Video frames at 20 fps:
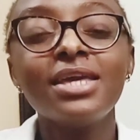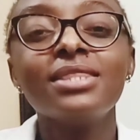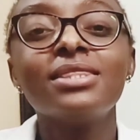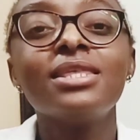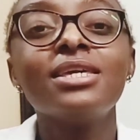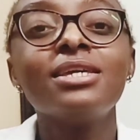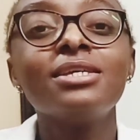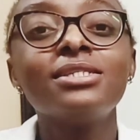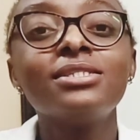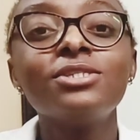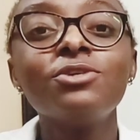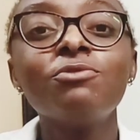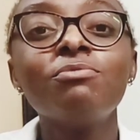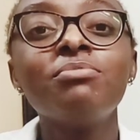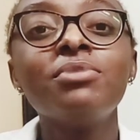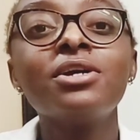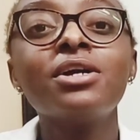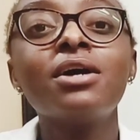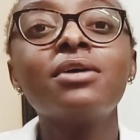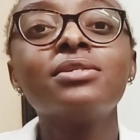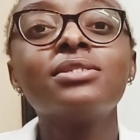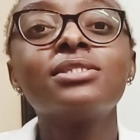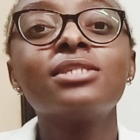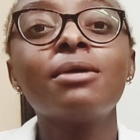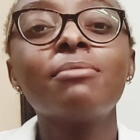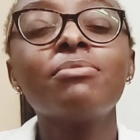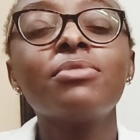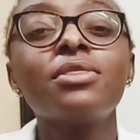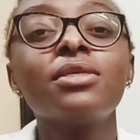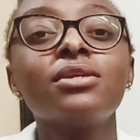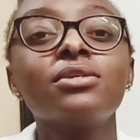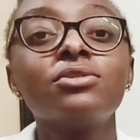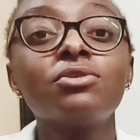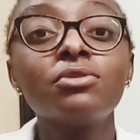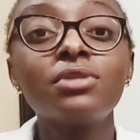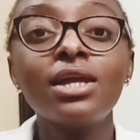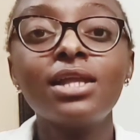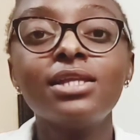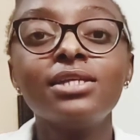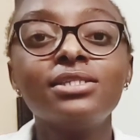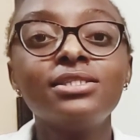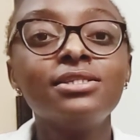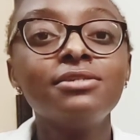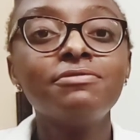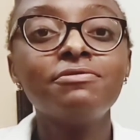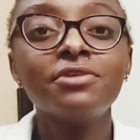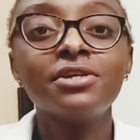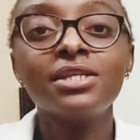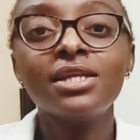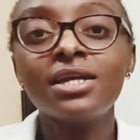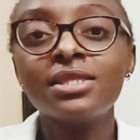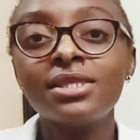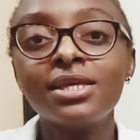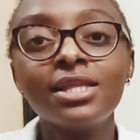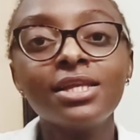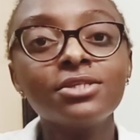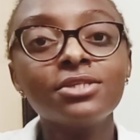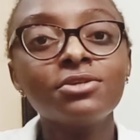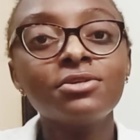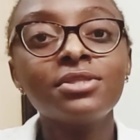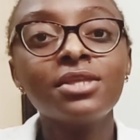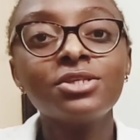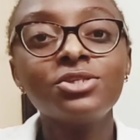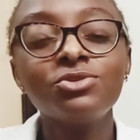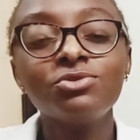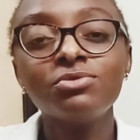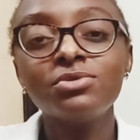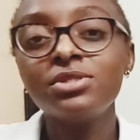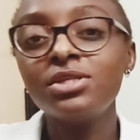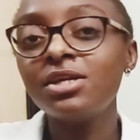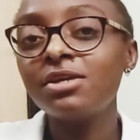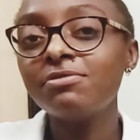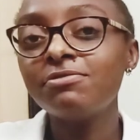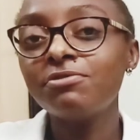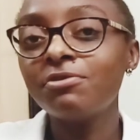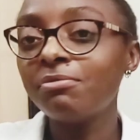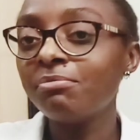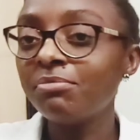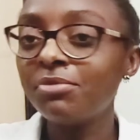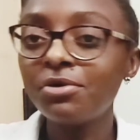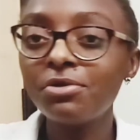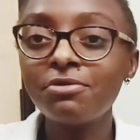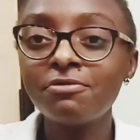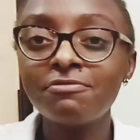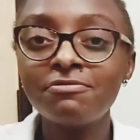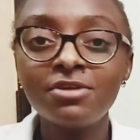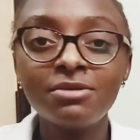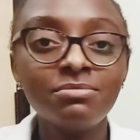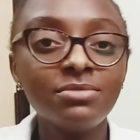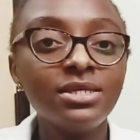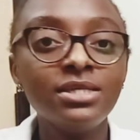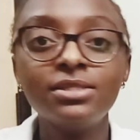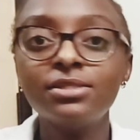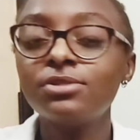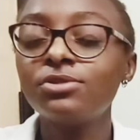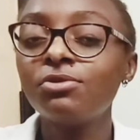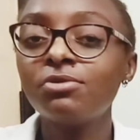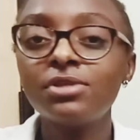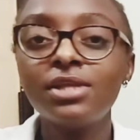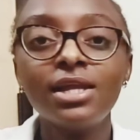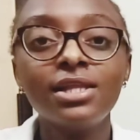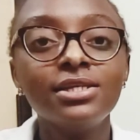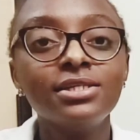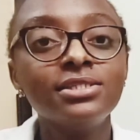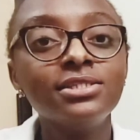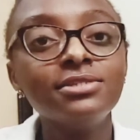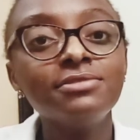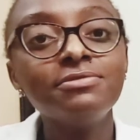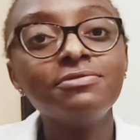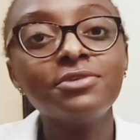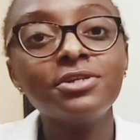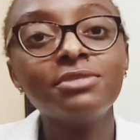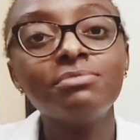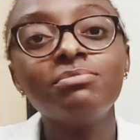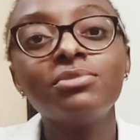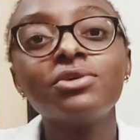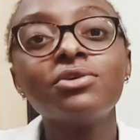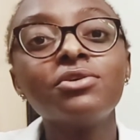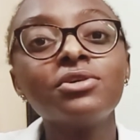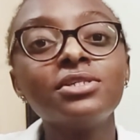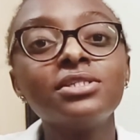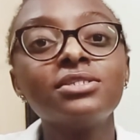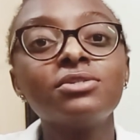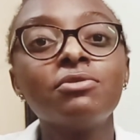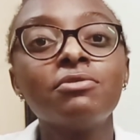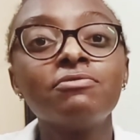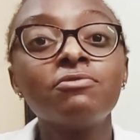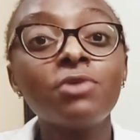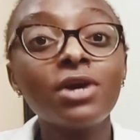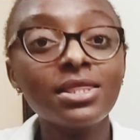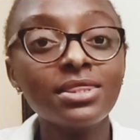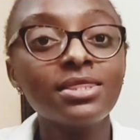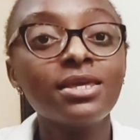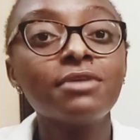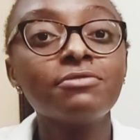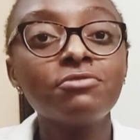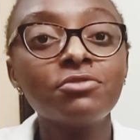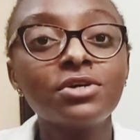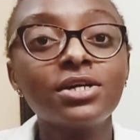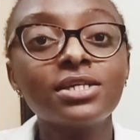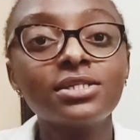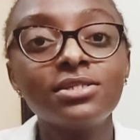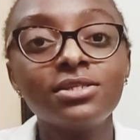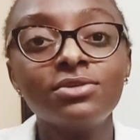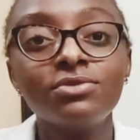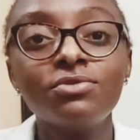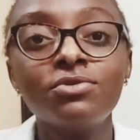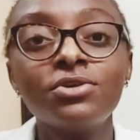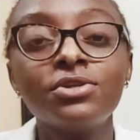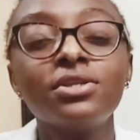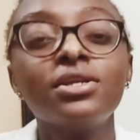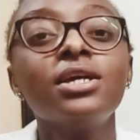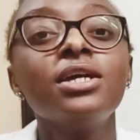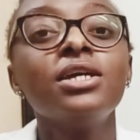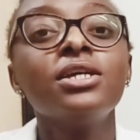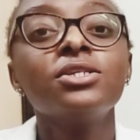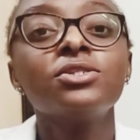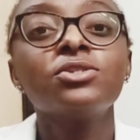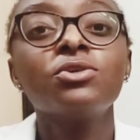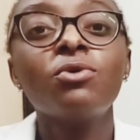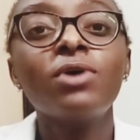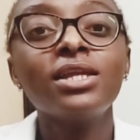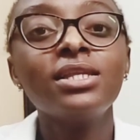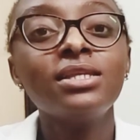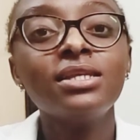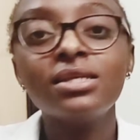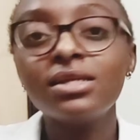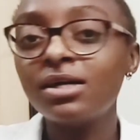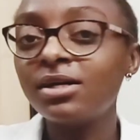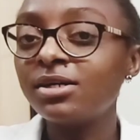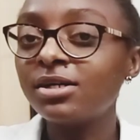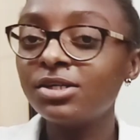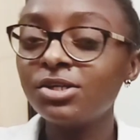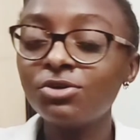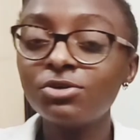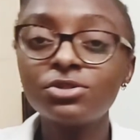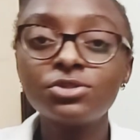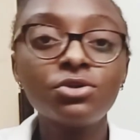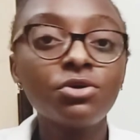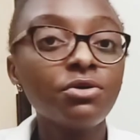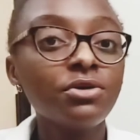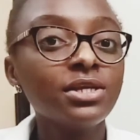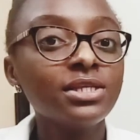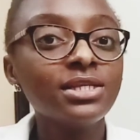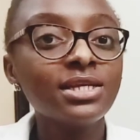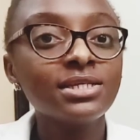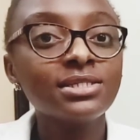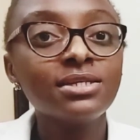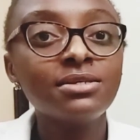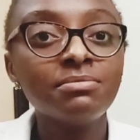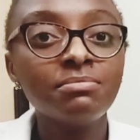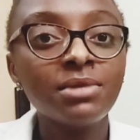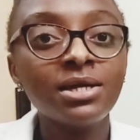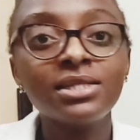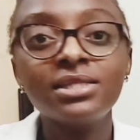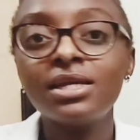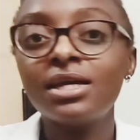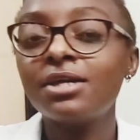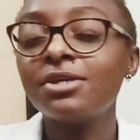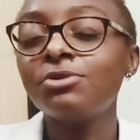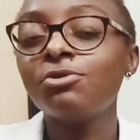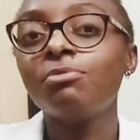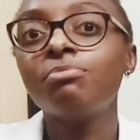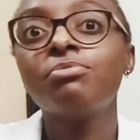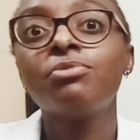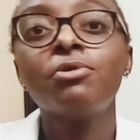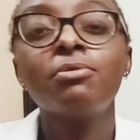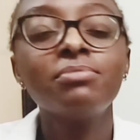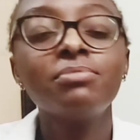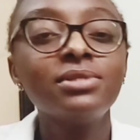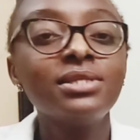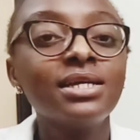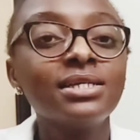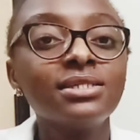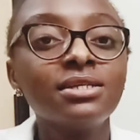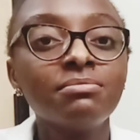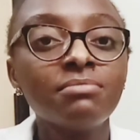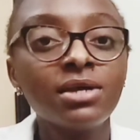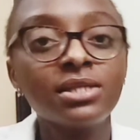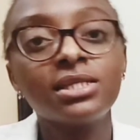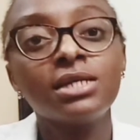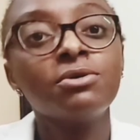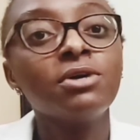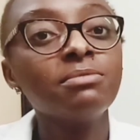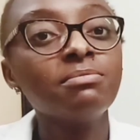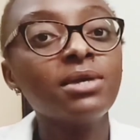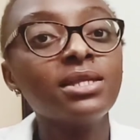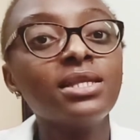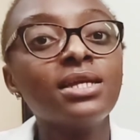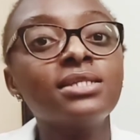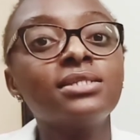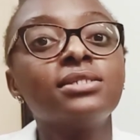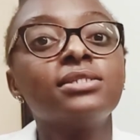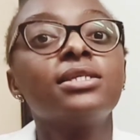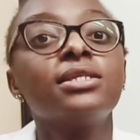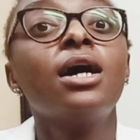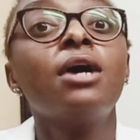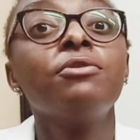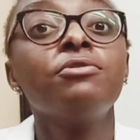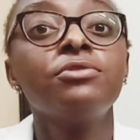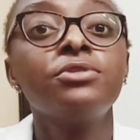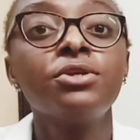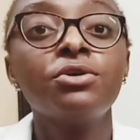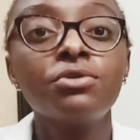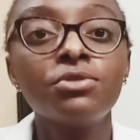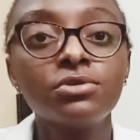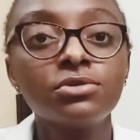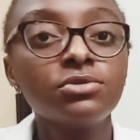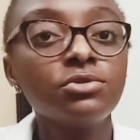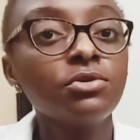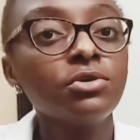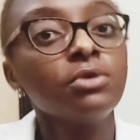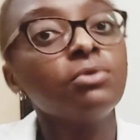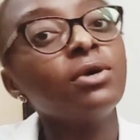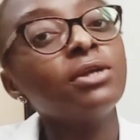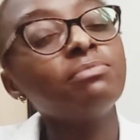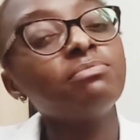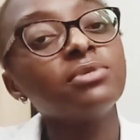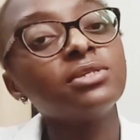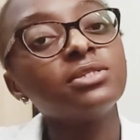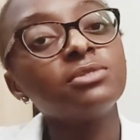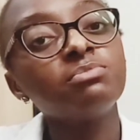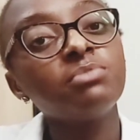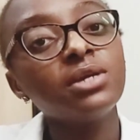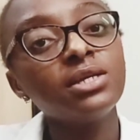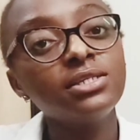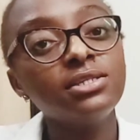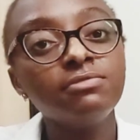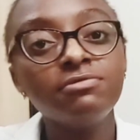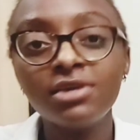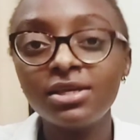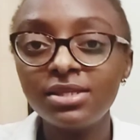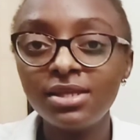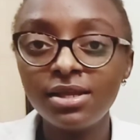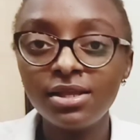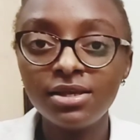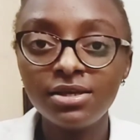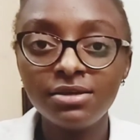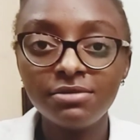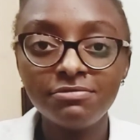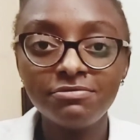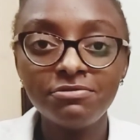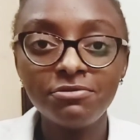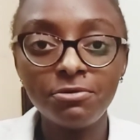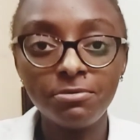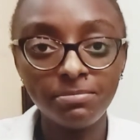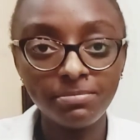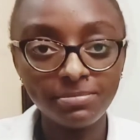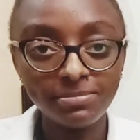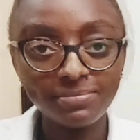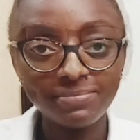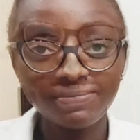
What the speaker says: they still bring out something totally different, and the lesson that you would get from both of them is totally different because of what they are focusing on. So your story doesn't matter, your prompt doesn't matter. What matters is you tell the story, what perspective you're telling it from.